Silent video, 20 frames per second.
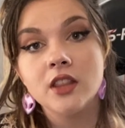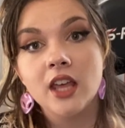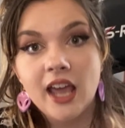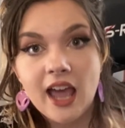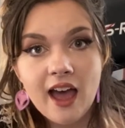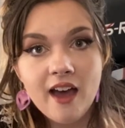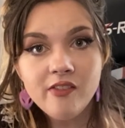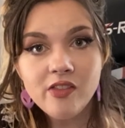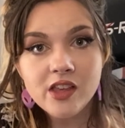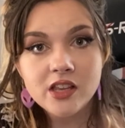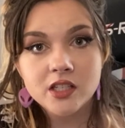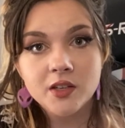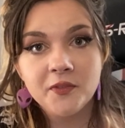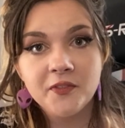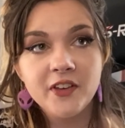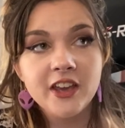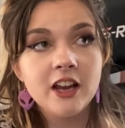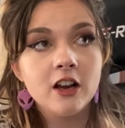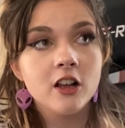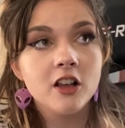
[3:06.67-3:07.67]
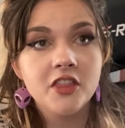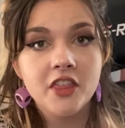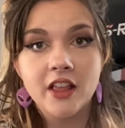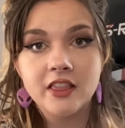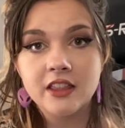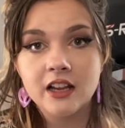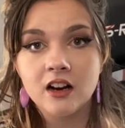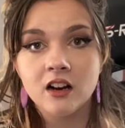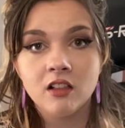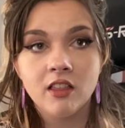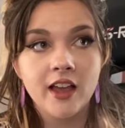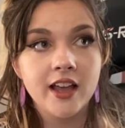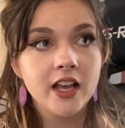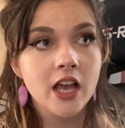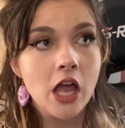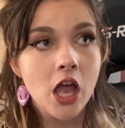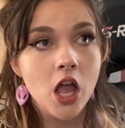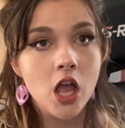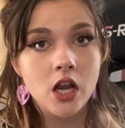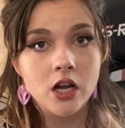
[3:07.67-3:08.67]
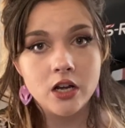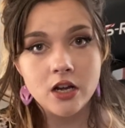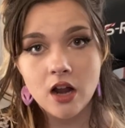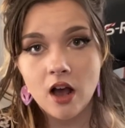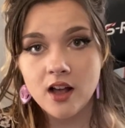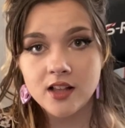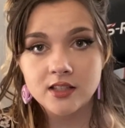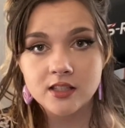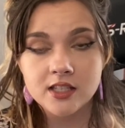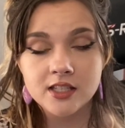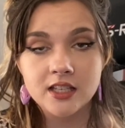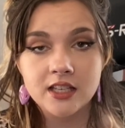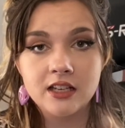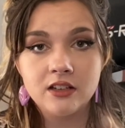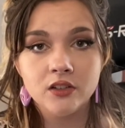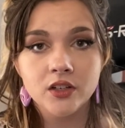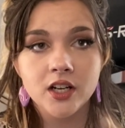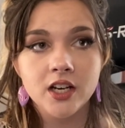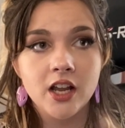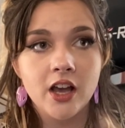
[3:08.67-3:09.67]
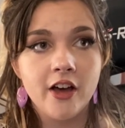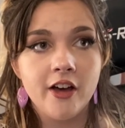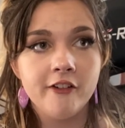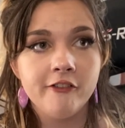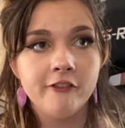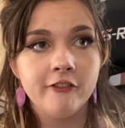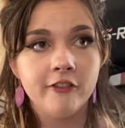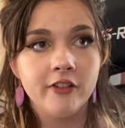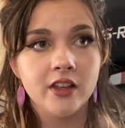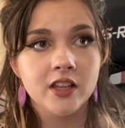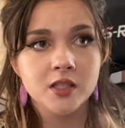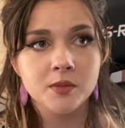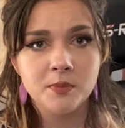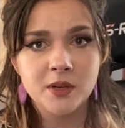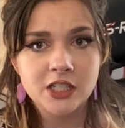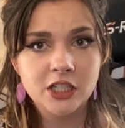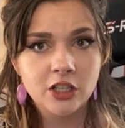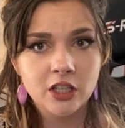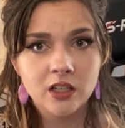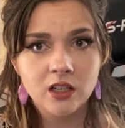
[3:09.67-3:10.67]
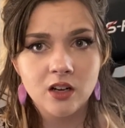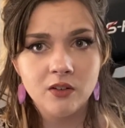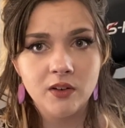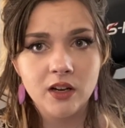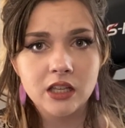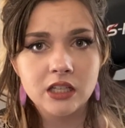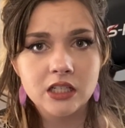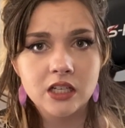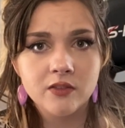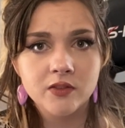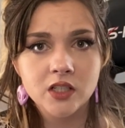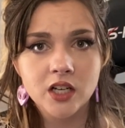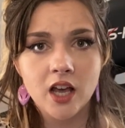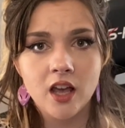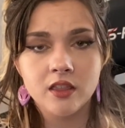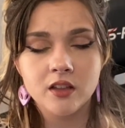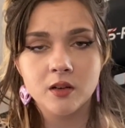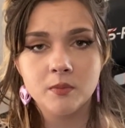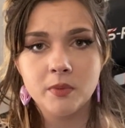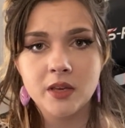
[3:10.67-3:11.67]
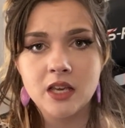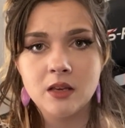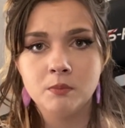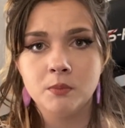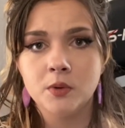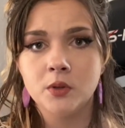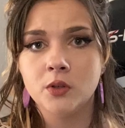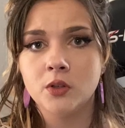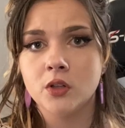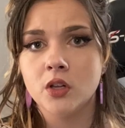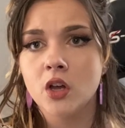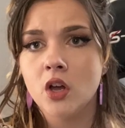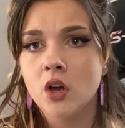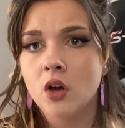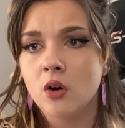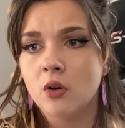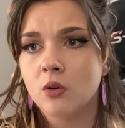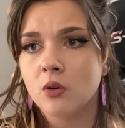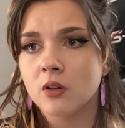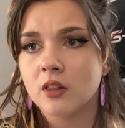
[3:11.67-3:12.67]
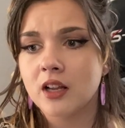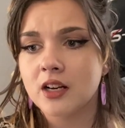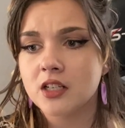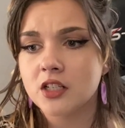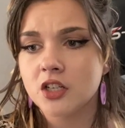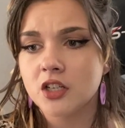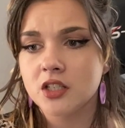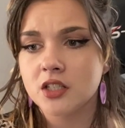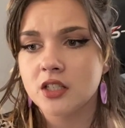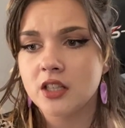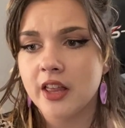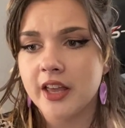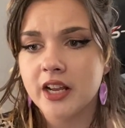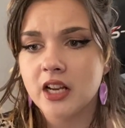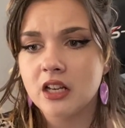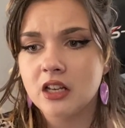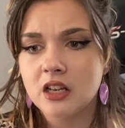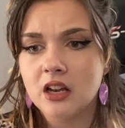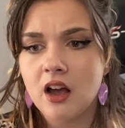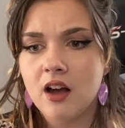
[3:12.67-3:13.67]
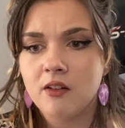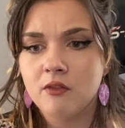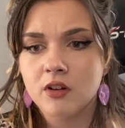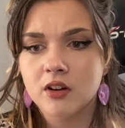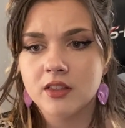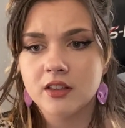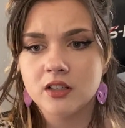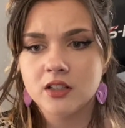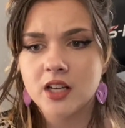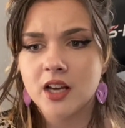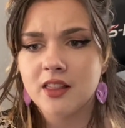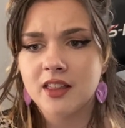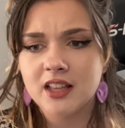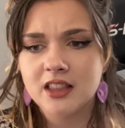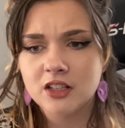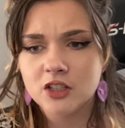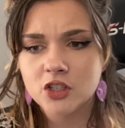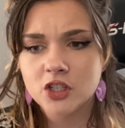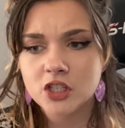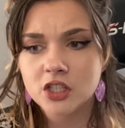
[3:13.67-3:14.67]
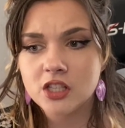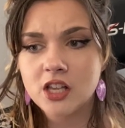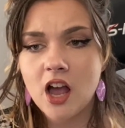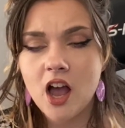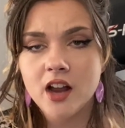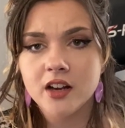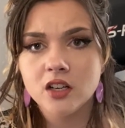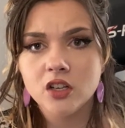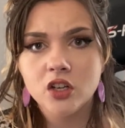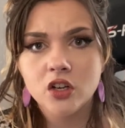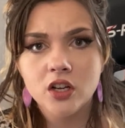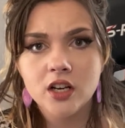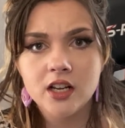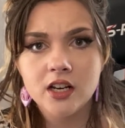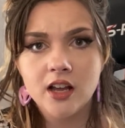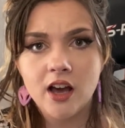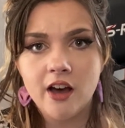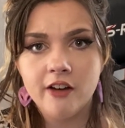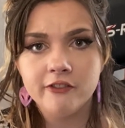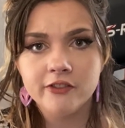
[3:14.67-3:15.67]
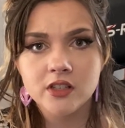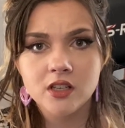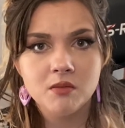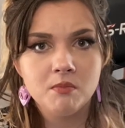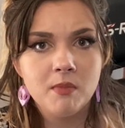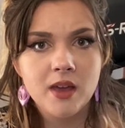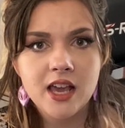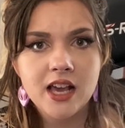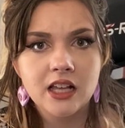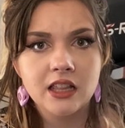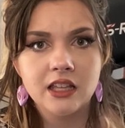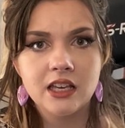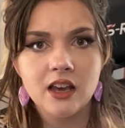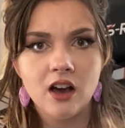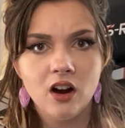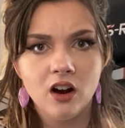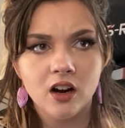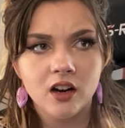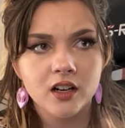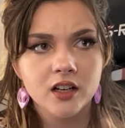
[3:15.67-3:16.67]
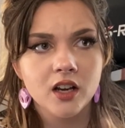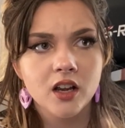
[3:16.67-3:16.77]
they have this fear that they're not skilled enough, especially not relative to other people, or that it's just not worth their time. They're just not good enough to make the art.